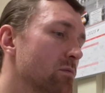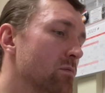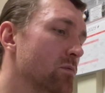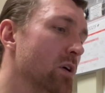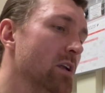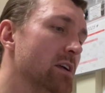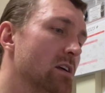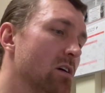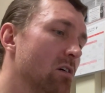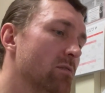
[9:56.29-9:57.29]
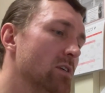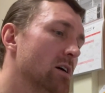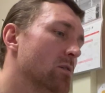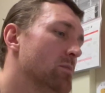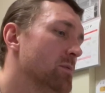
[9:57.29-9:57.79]
Run and call for
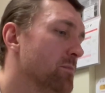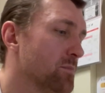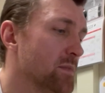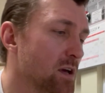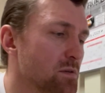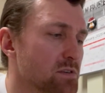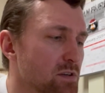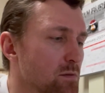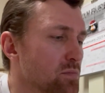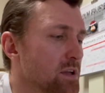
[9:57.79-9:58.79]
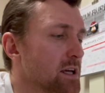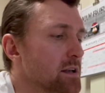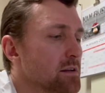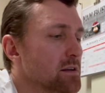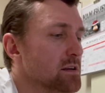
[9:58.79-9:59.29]
help. It was a good plan.
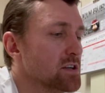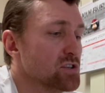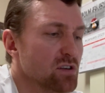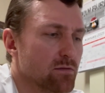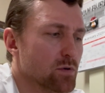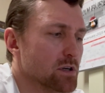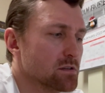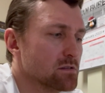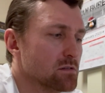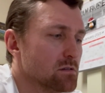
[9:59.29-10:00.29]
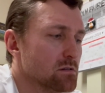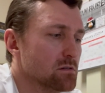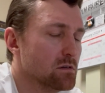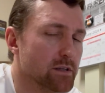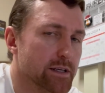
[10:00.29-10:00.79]
It should have worked.
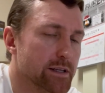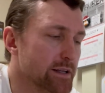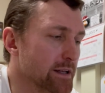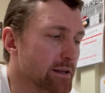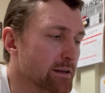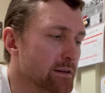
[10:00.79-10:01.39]
Only it didn't.